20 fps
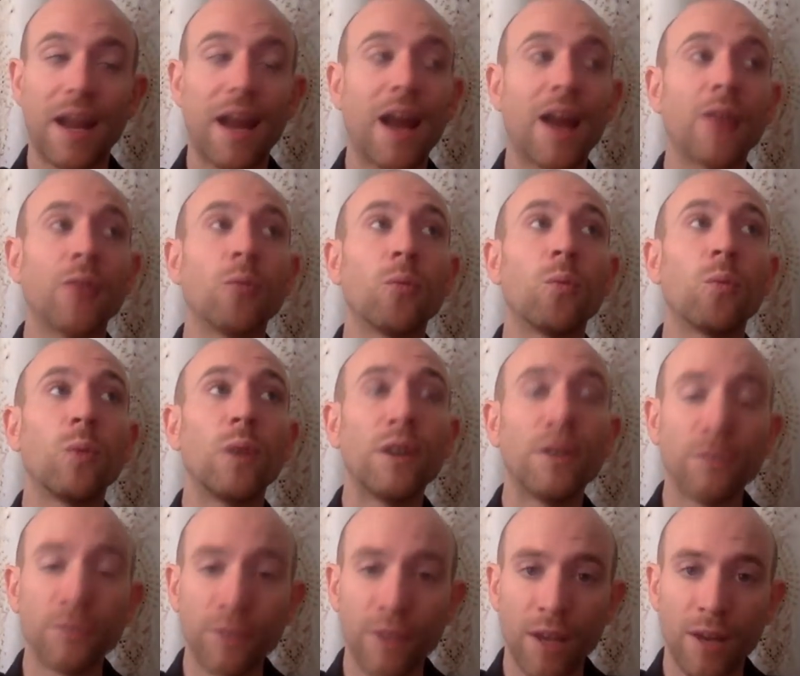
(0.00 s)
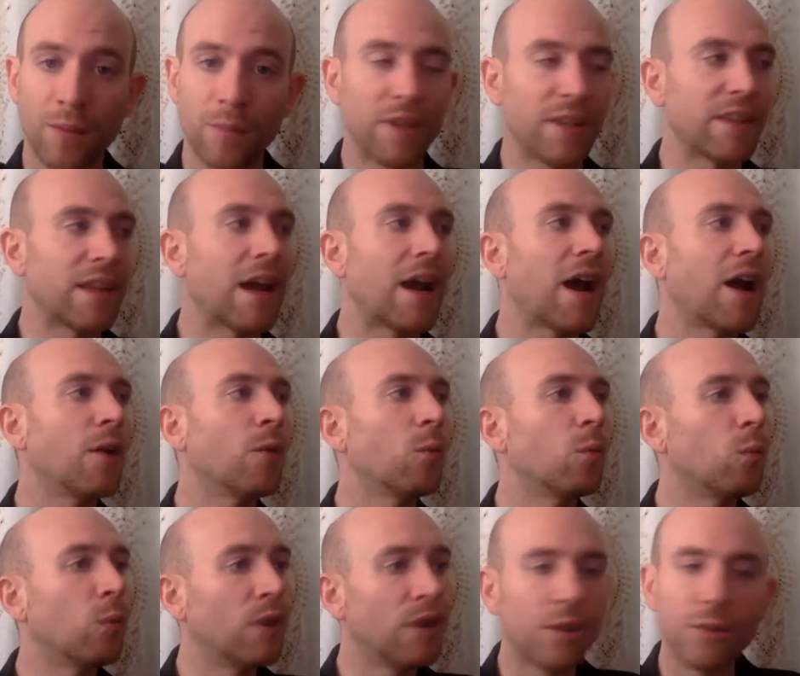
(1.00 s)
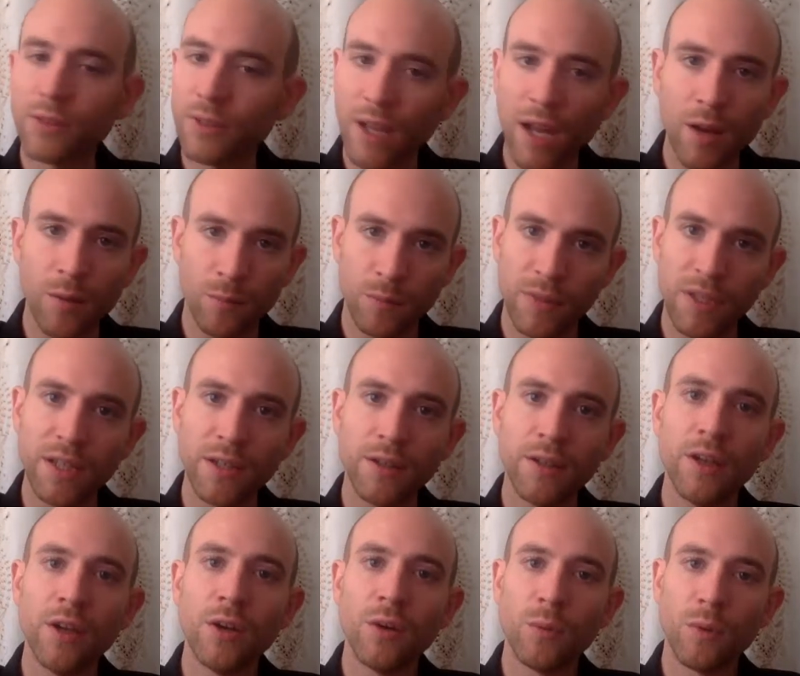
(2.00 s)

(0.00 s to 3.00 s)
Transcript: I will not be that. I will not be